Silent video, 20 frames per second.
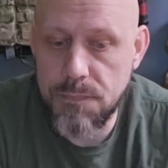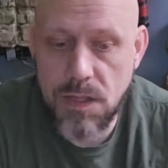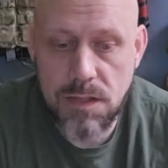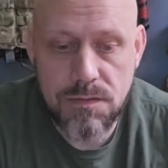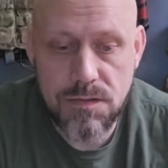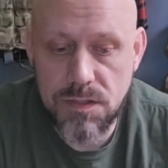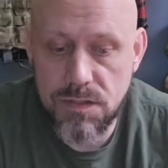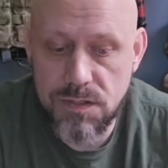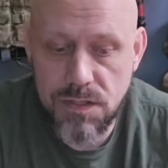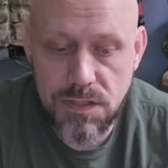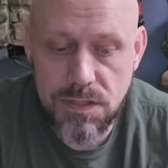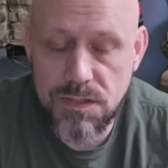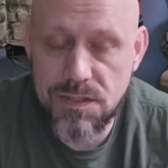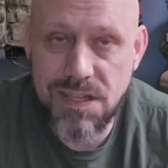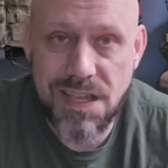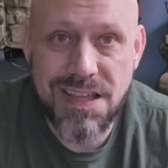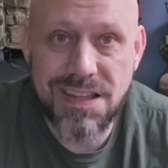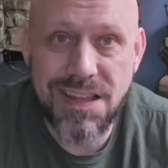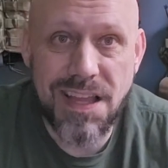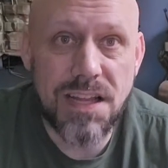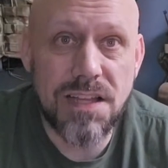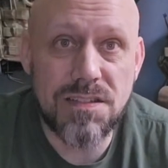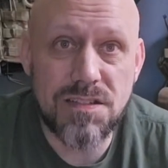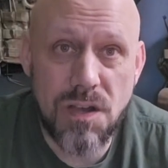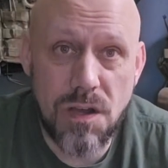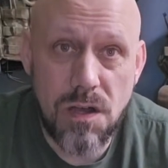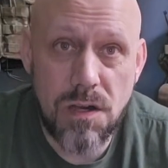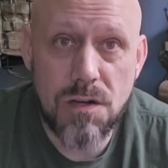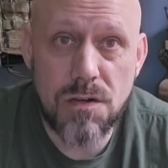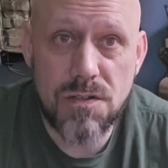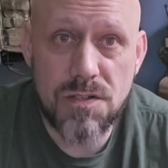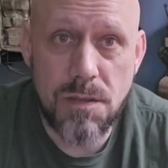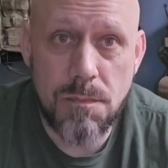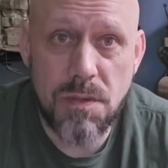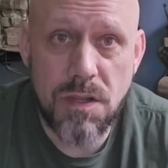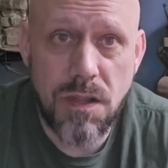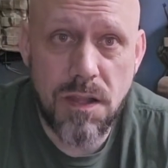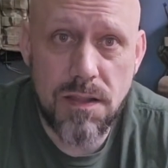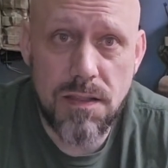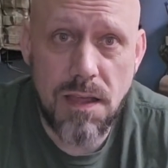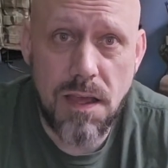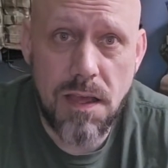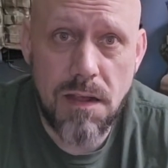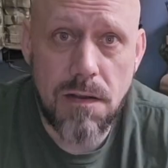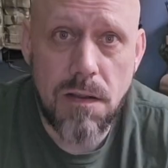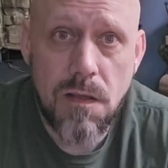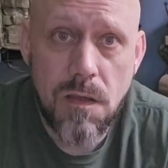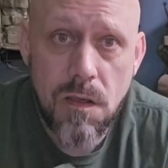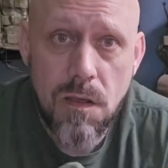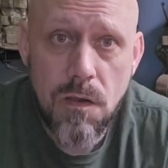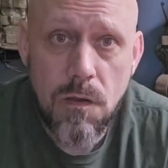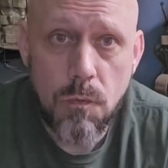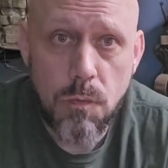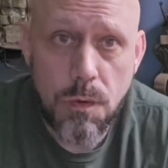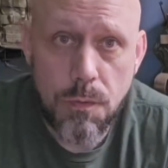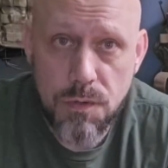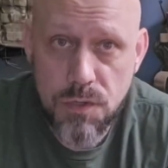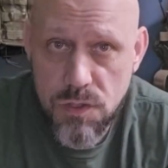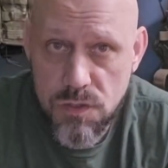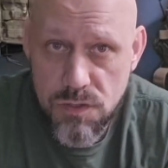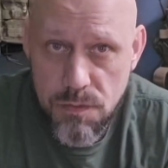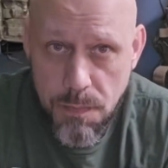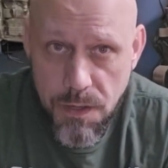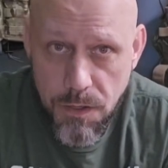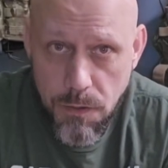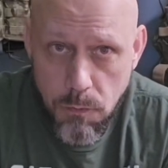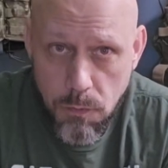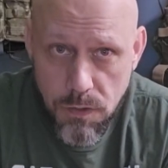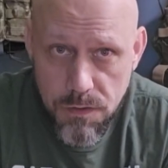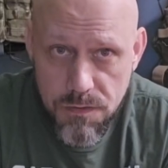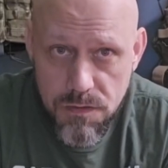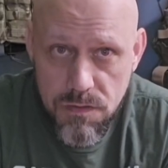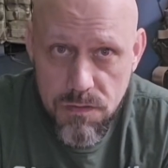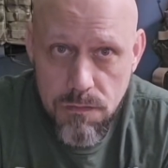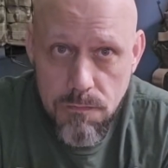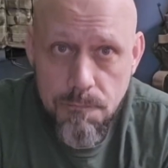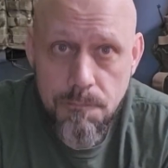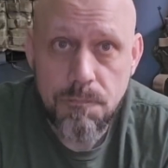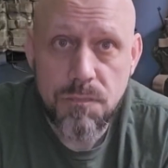instances in like a talk or something like that, we would use the bigger ones.